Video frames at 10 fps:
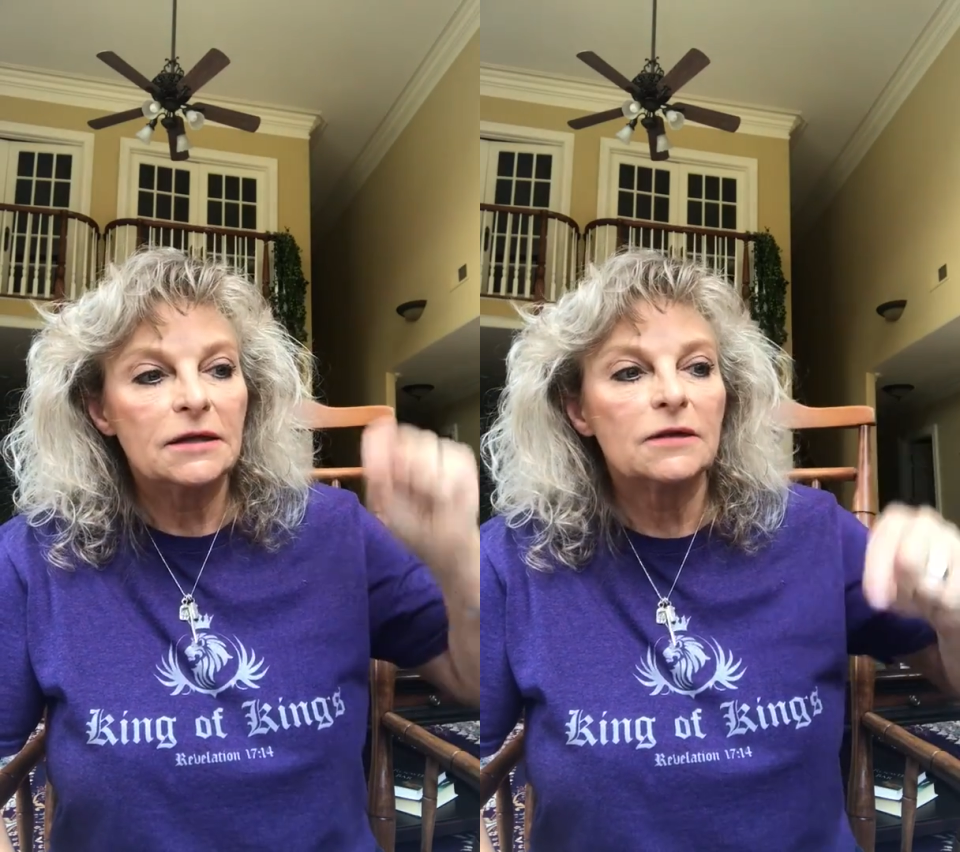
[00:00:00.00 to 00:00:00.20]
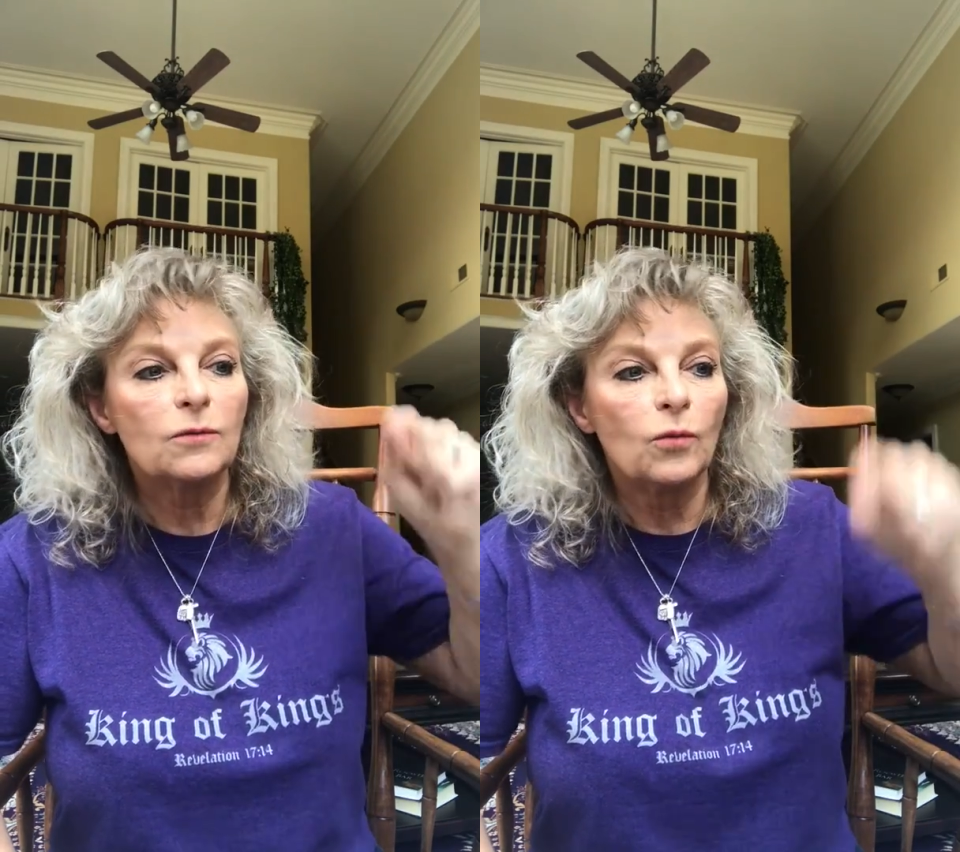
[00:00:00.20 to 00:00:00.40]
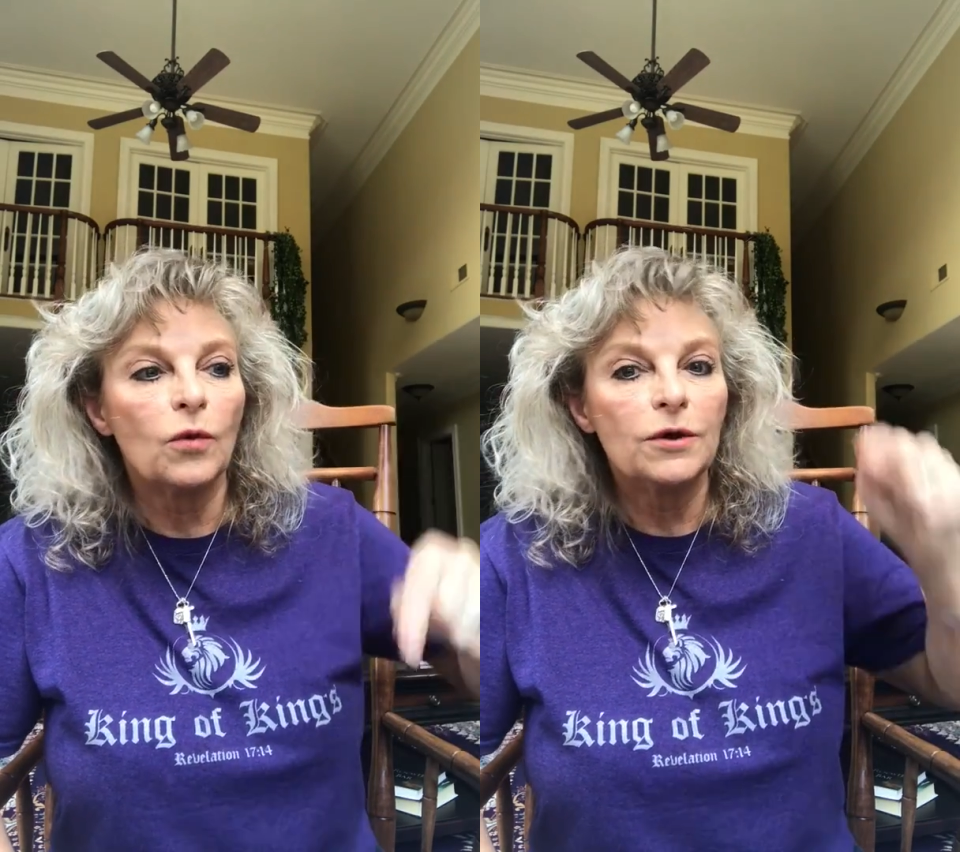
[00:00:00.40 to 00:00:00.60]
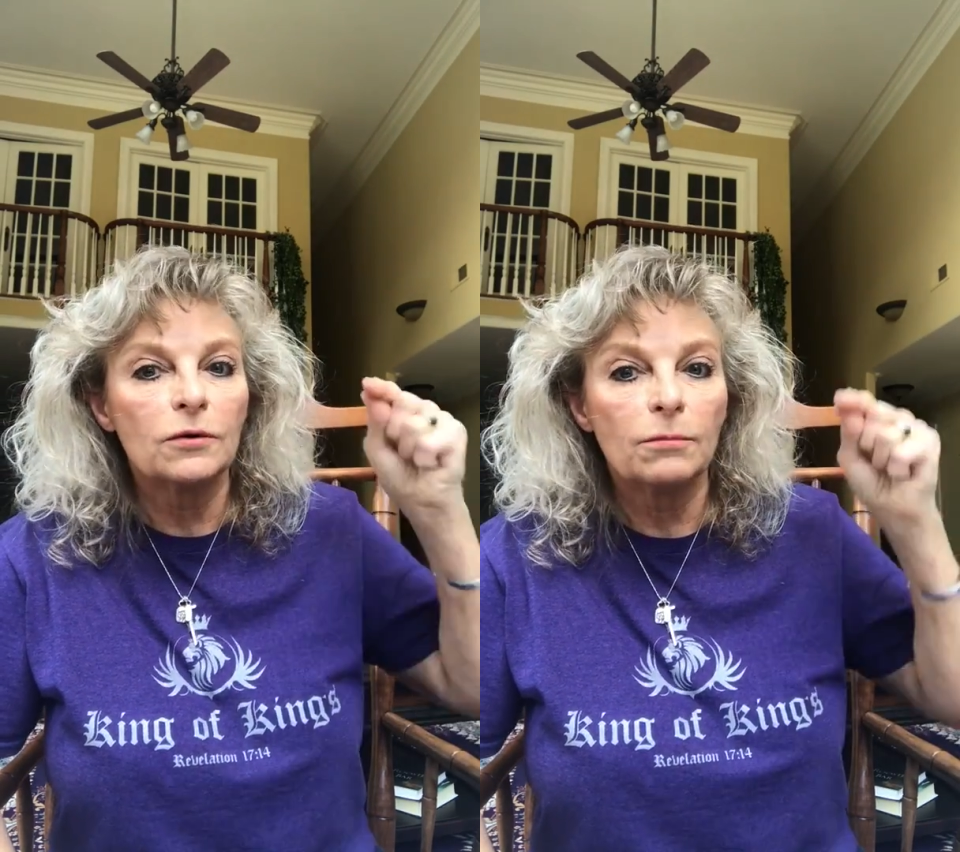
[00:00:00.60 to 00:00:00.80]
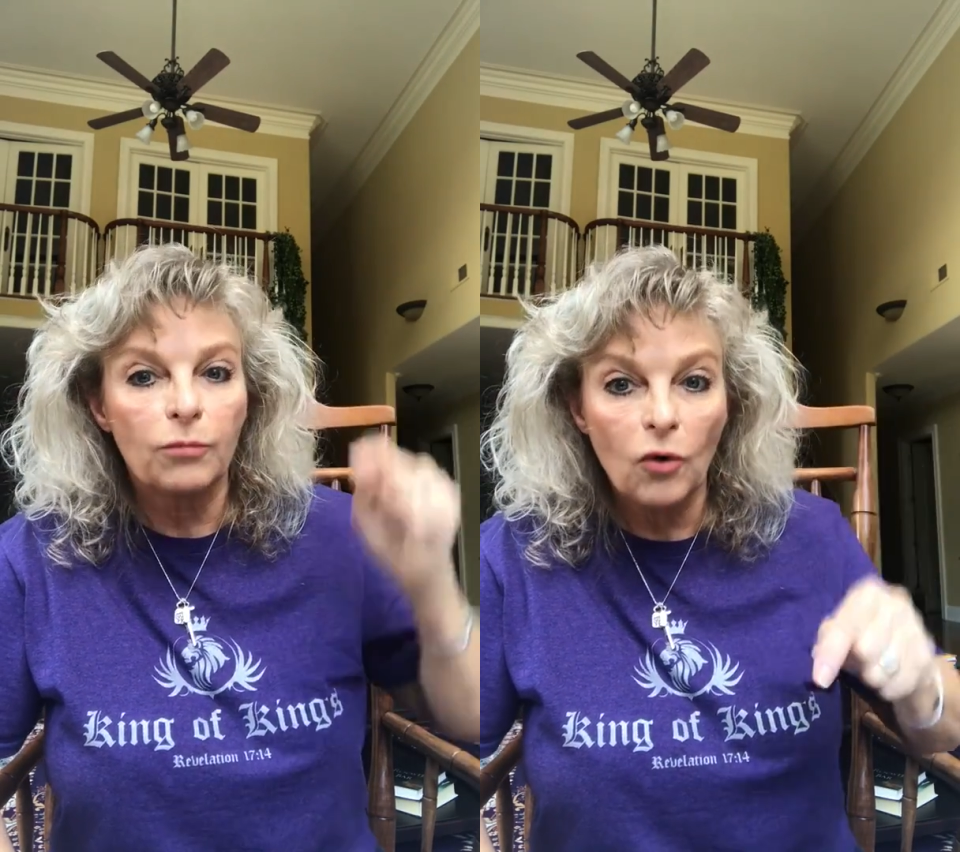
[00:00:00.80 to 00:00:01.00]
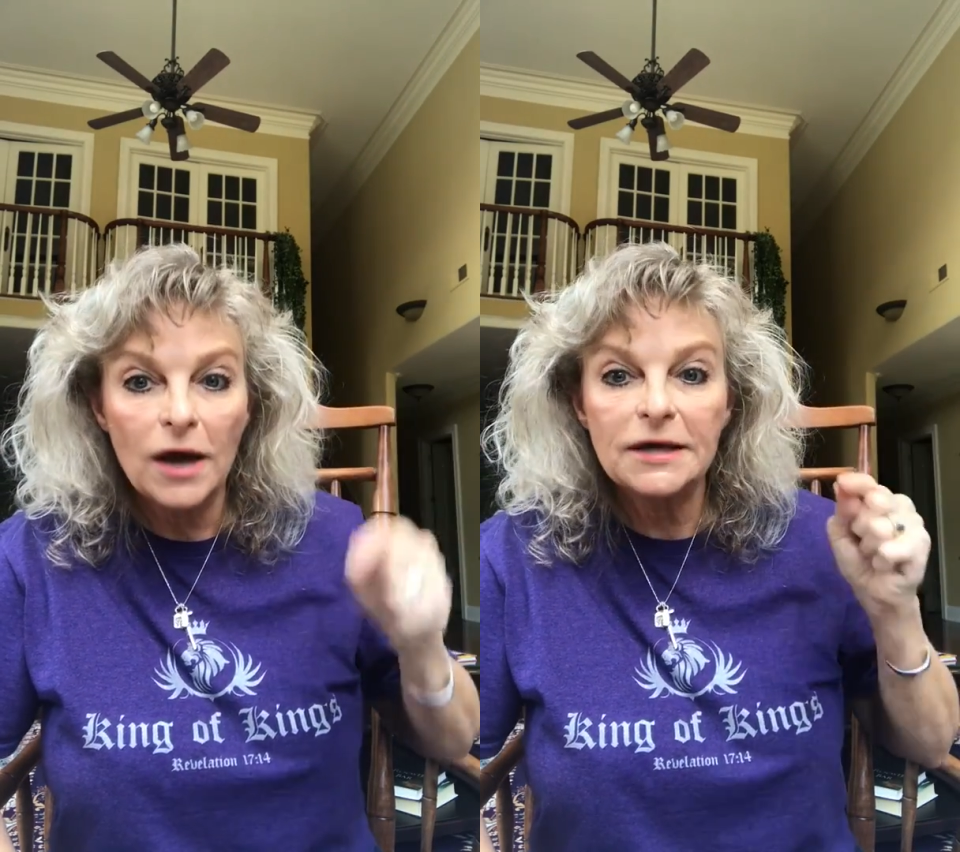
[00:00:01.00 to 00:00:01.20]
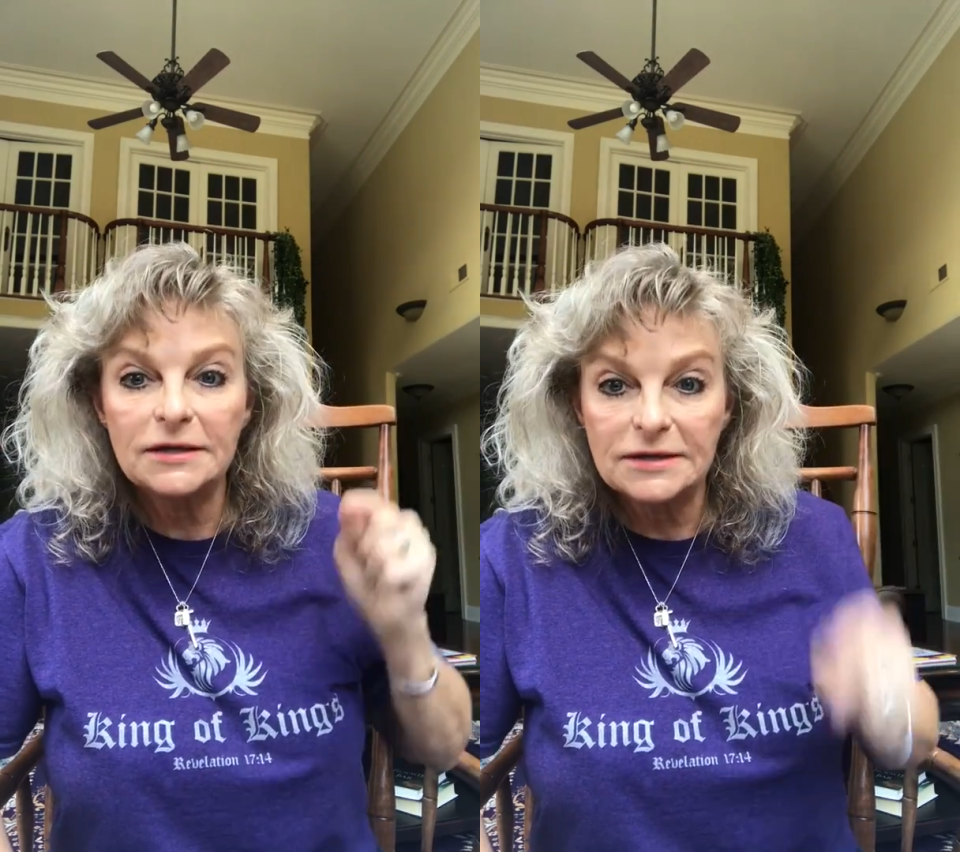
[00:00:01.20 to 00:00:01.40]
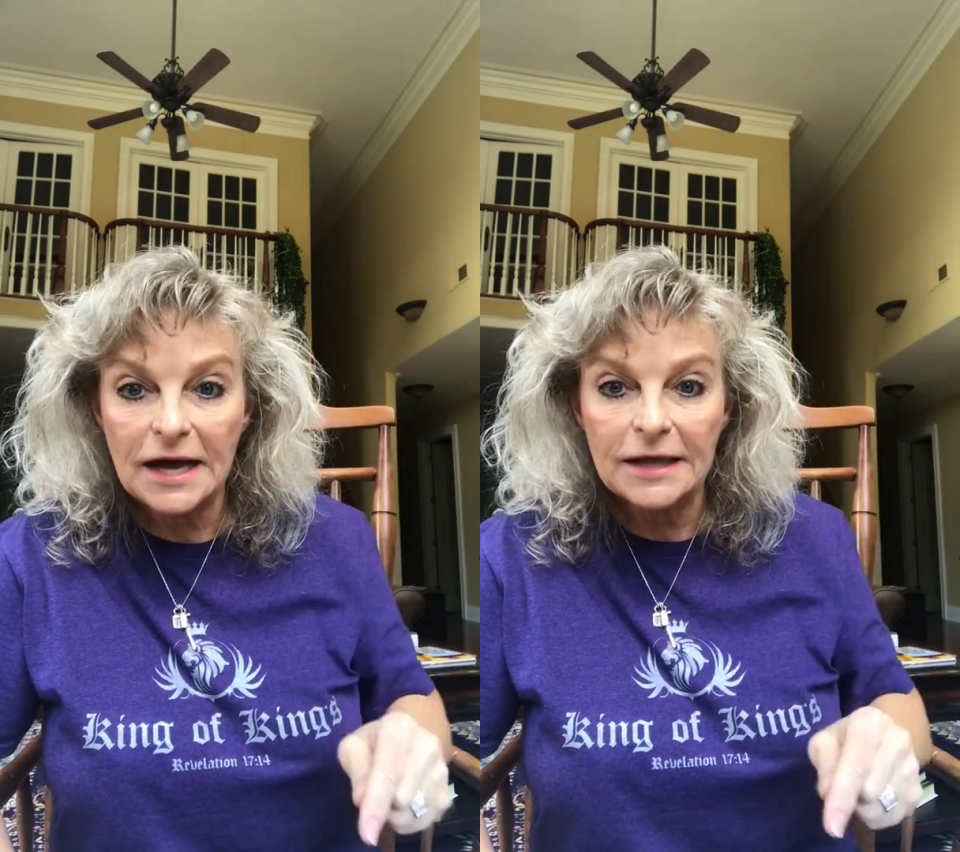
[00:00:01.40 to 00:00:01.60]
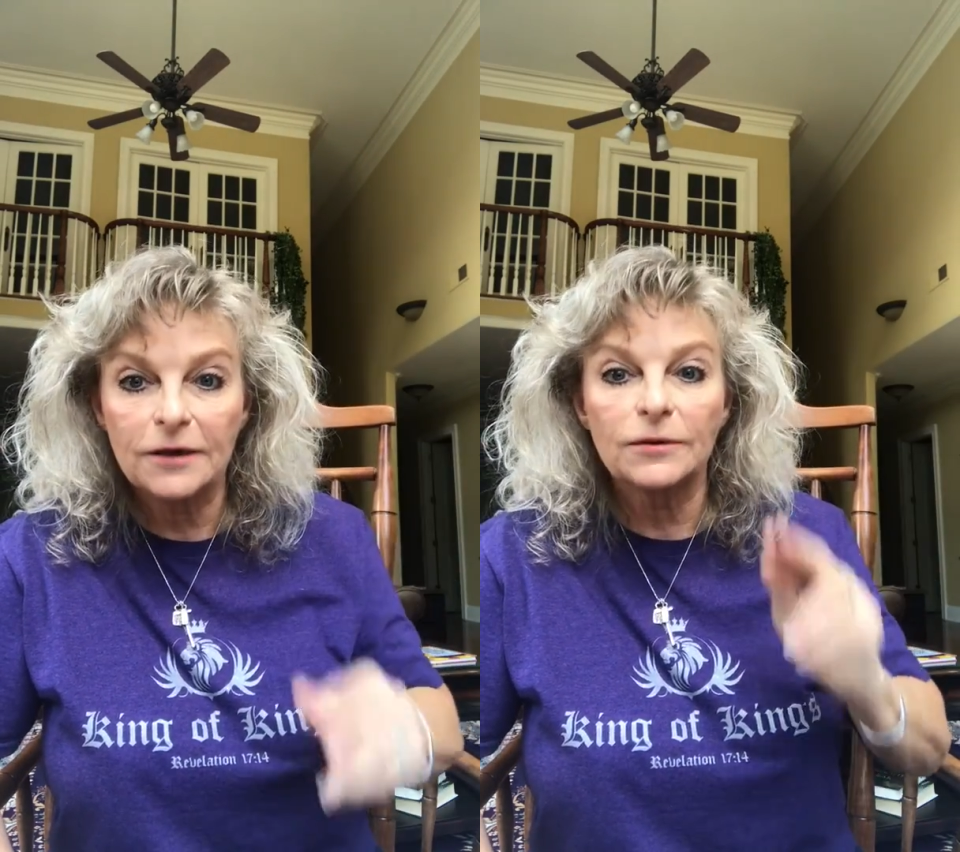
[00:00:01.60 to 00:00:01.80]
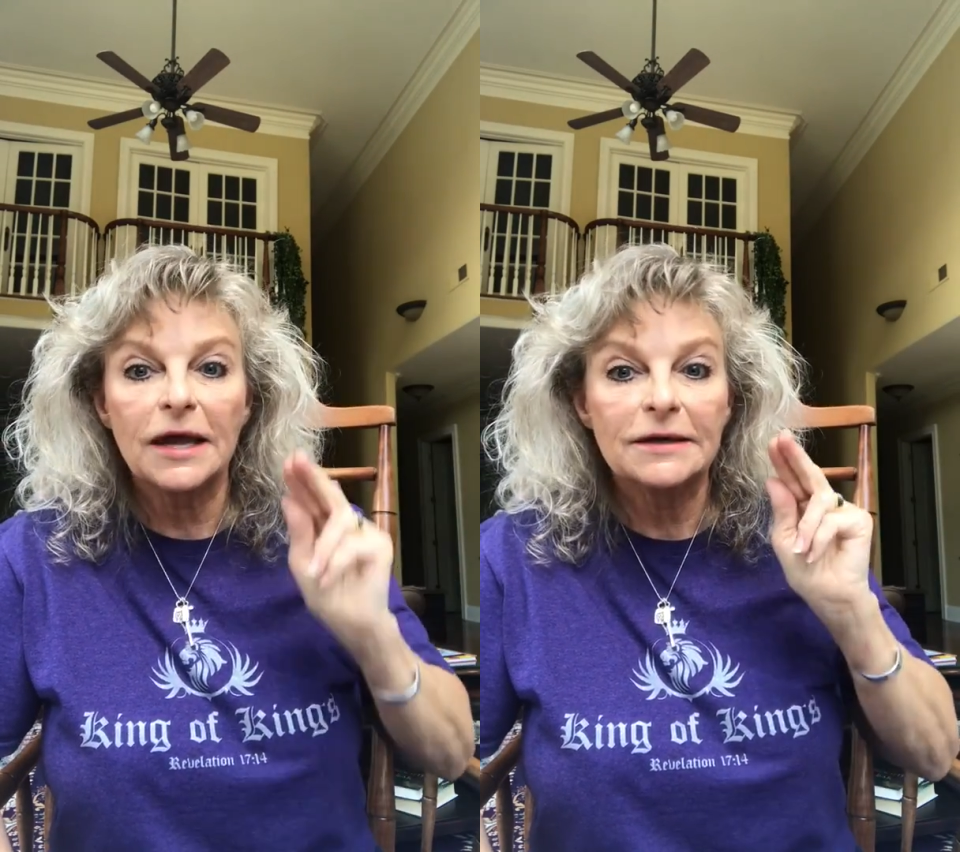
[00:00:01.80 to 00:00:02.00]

it will break down